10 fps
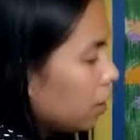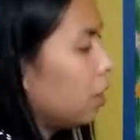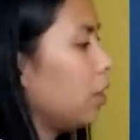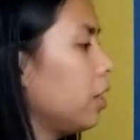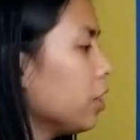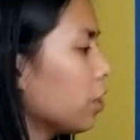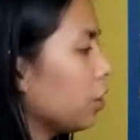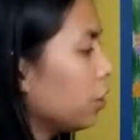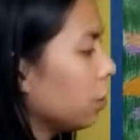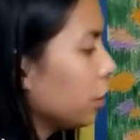here's
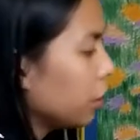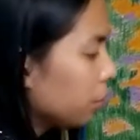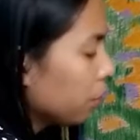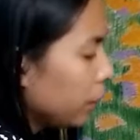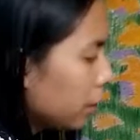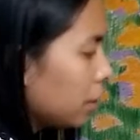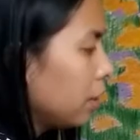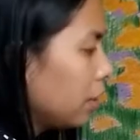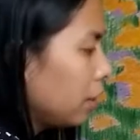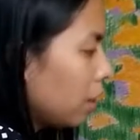another good
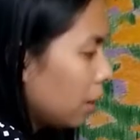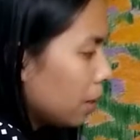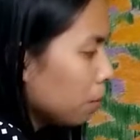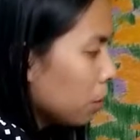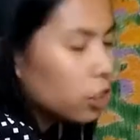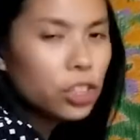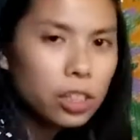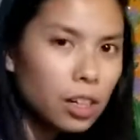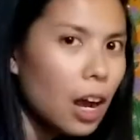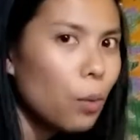reason, and I'm not
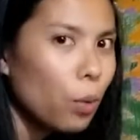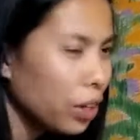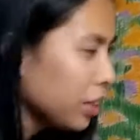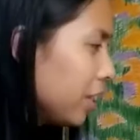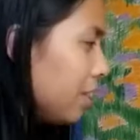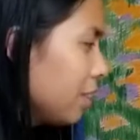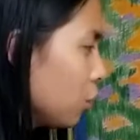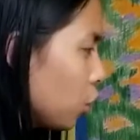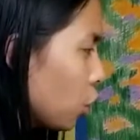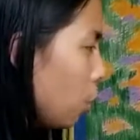sure how well this is
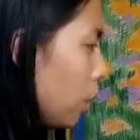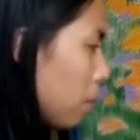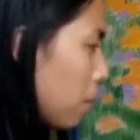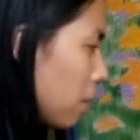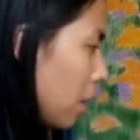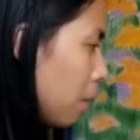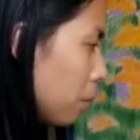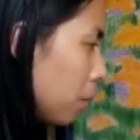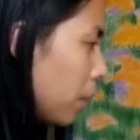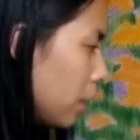showing up on
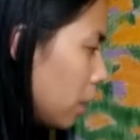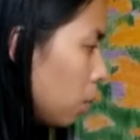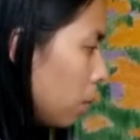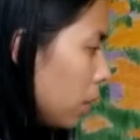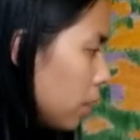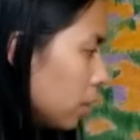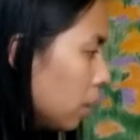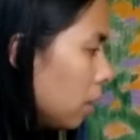camera right now, but